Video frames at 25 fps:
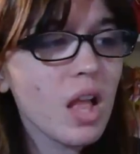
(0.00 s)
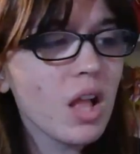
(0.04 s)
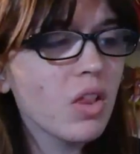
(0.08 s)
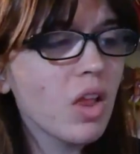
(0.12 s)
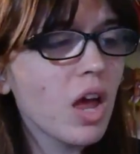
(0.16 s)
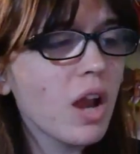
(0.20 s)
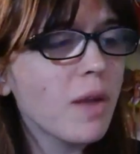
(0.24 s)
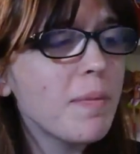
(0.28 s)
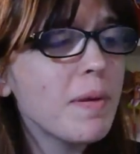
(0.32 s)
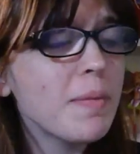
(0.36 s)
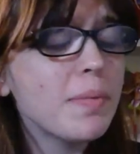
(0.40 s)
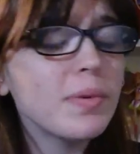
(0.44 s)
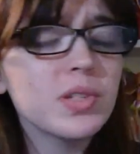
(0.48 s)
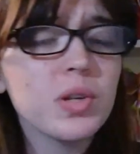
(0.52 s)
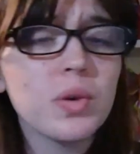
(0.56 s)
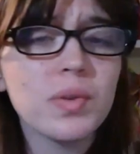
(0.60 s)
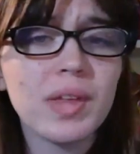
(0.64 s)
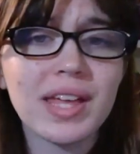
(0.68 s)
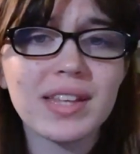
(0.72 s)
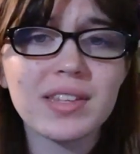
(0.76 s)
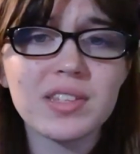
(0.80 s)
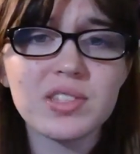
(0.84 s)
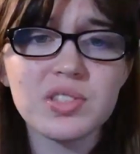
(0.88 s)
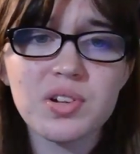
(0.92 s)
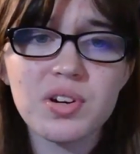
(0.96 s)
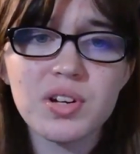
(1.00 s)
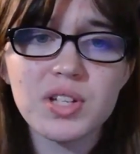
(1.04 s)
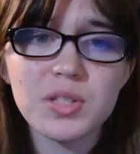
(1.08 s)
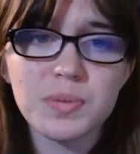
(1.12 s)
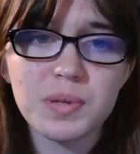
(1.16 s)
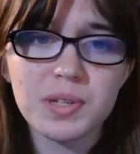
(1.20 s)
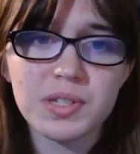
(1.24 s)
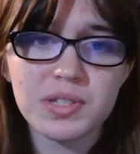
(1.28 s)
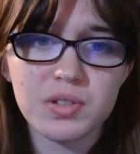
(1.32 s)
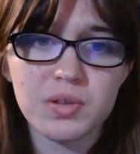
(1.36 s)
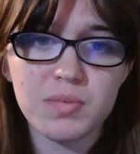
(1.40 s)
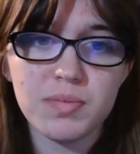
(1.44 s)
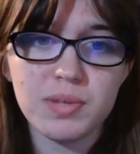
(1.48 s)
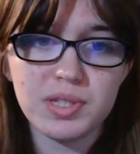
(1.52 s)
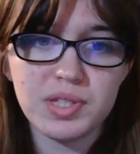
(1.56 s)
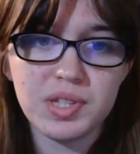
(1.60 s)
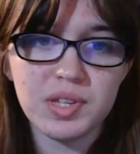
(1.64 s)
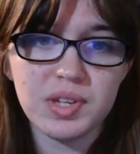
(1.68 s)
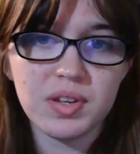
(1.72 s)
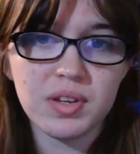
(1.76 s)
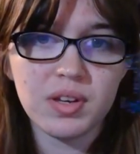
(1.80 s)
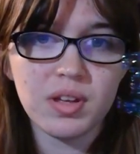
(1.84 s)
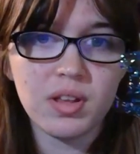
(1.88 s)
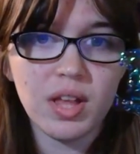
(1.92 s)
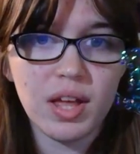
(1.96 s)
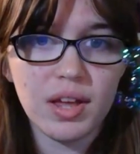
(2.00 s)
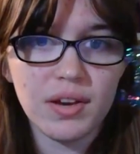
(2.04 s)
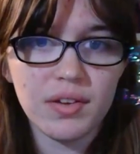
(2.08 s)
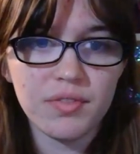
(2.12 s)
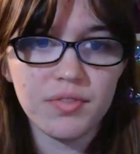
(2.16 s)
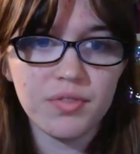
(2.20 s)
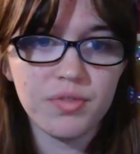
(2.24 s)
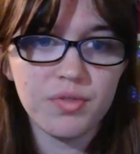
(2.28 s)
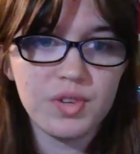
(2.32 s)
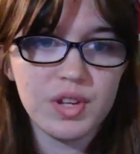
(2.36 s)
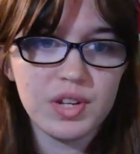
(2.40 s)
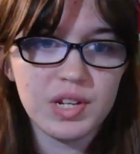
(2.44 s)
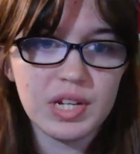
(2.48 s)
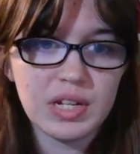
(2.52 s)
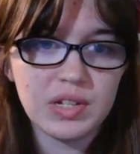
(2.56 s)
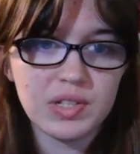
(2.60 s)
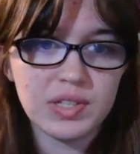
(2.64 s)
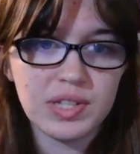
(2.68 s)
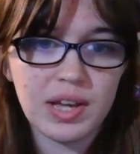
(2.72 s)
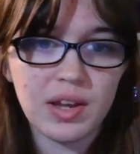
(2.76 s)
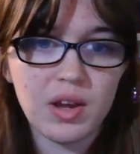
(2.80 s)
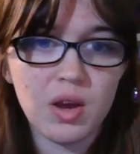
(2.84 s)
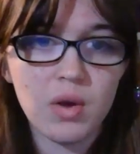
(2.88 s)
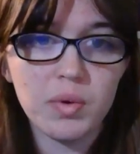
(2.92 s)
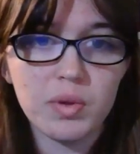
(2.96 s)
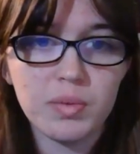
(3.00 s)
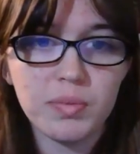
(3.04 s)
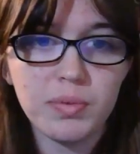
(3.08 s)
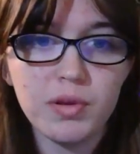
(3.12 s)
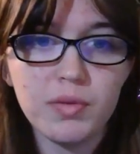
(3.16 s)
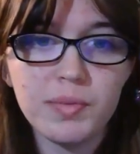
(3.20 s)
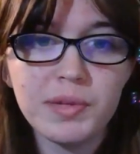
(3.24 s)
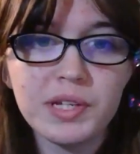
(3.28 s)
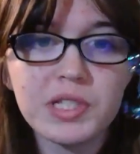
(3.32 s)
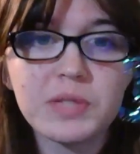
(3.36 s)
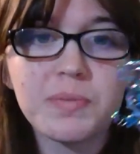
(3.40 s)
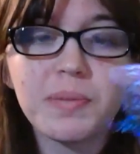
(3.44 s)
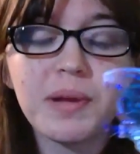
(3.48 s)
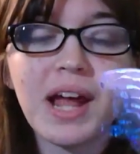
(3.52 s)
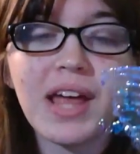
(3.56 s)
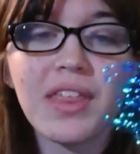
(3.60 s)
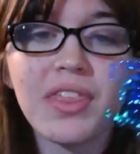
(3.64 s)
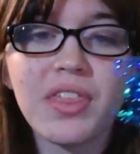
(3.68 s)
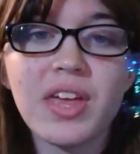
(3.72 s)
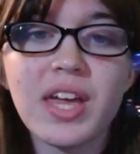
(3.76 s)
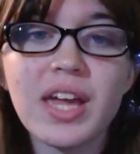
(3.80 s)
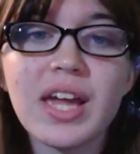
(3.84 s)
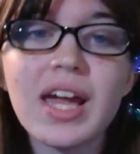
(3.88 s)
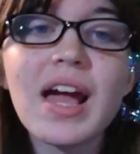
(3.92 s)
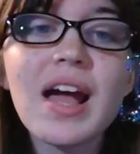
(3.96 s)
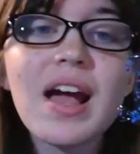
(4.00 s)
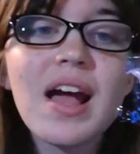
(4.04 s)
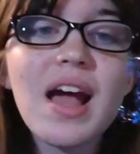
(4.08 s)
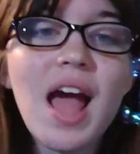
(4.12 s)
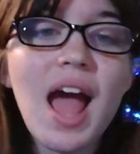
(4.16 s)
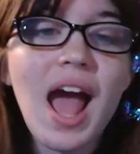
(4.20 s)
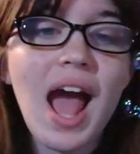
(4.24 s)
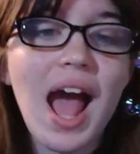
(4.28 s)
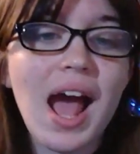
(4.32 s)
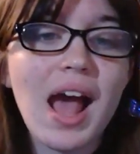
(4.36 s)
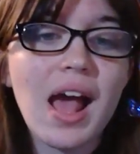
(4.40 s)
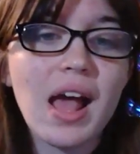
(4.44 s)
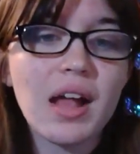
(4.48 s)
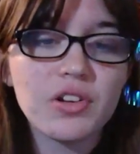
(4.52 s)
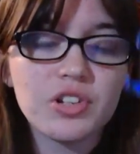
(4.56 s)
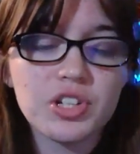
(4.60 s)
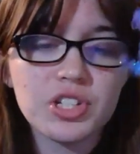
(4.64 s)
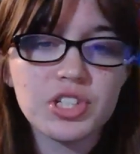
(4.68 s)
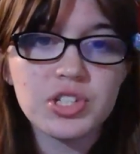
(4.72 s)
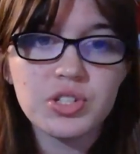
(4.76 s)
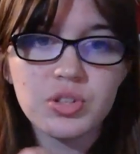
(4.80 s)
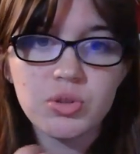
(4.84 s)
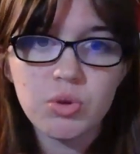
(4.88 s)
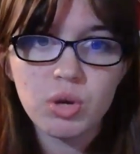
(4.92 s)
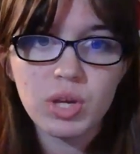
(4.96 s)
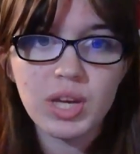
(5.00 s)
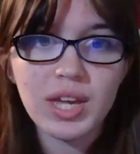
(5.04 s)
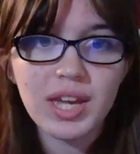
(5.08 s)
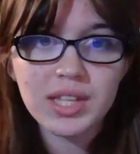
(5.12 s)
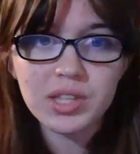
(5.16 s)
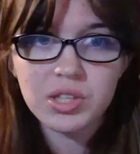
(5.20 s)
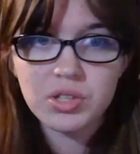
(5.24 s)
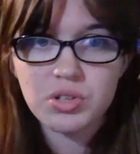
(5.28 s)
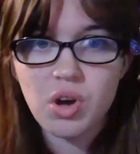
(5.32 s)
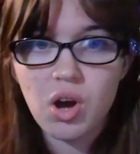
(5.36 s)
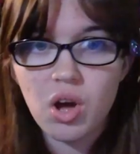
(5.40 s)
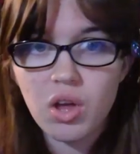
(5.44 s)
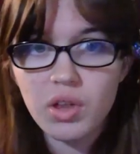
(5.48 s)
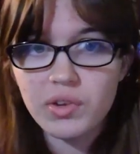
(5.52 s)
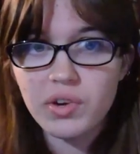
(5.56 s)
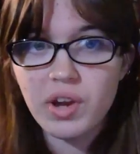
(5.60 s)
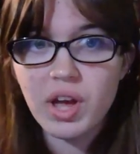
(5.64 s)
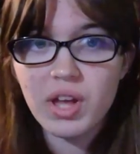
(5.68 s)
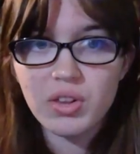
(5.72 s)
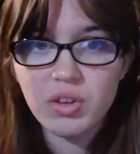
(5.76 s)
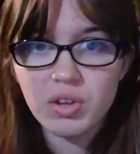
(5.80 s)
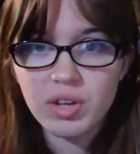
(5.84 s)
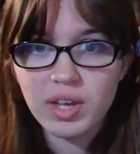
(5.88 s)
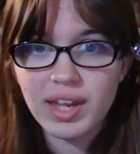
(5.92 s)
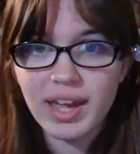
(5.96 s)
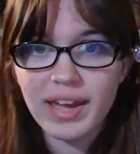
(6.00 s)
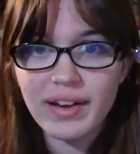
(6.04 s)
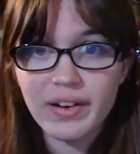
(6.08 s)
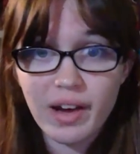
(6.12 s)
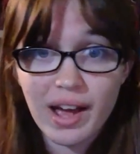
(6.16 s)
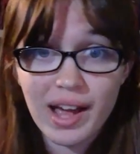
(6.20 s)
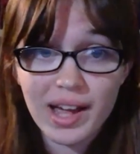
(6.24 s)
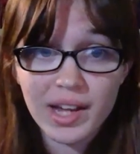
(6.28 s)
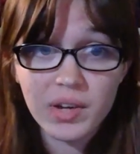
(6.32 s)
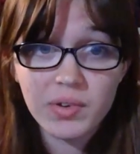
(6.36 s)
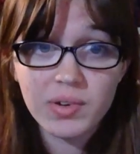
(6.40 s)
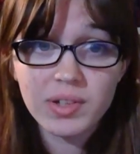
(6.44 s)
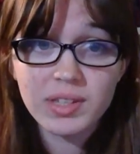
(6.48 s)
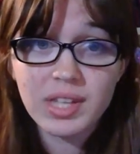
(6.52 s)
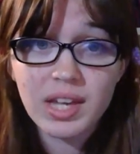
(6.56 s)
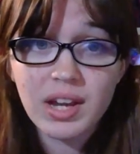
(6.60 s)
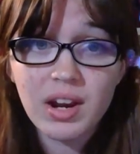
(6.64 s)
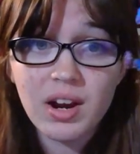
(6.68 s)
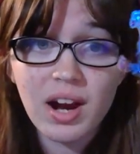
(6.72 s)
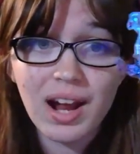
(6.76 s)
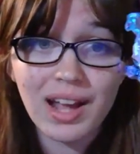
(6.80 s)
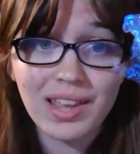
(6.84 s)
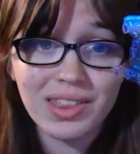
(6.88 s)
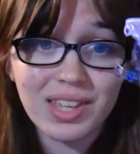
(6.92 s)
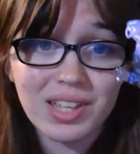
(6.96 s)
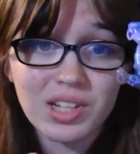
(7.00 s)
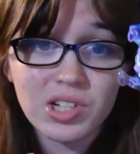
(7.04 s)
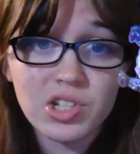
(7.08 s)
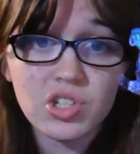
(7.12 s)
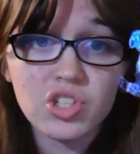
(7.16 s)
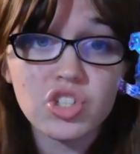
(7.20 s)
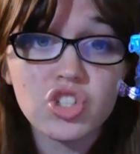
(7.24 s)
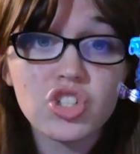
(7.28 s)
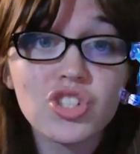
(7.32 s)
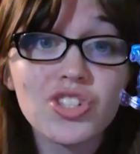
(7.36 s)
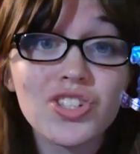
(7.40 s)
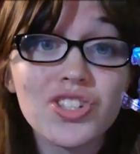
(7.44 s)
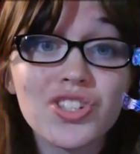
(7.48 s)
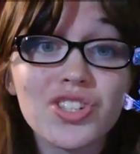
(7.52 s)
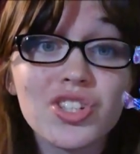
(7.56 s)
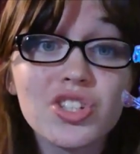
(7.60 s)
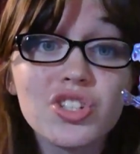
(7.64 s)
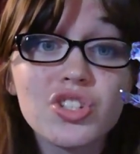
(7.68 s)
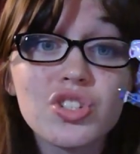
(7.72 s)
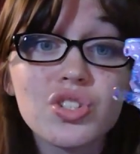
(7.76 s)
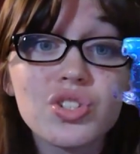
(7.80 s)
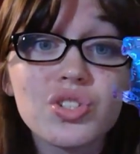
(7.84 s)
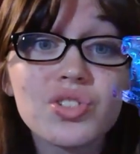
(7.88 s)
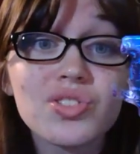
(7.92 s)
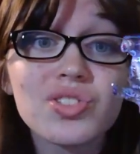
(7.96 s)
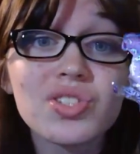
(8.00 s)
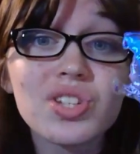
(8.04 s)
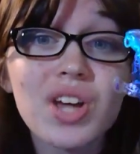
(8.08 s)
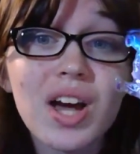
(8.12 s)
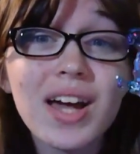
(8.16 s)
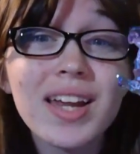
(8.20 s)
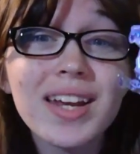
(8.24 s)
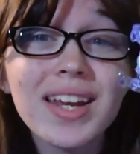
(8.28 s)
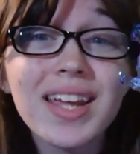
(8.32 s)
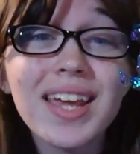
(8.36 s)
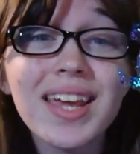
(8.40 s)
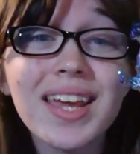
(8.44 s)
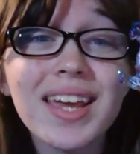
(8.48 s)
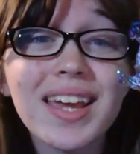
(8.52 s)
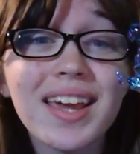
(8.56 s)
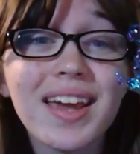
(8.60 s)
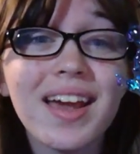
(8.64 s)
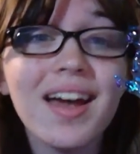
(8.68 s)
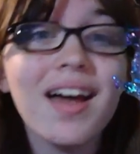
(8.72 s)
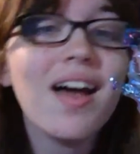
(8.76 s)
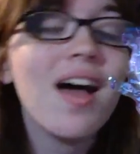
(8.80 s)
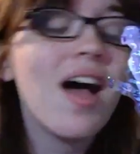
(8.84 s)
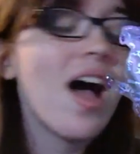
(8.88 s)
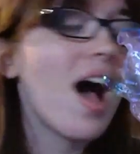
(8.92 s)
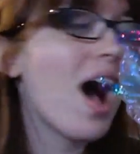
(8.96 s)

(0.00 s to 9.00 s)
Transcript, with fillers: A lot of people don't like these dolls because they're missing a lot of details that go with Bloomix, but I think just looking at the doll and not looking at how accurate they are, I think she's stunning.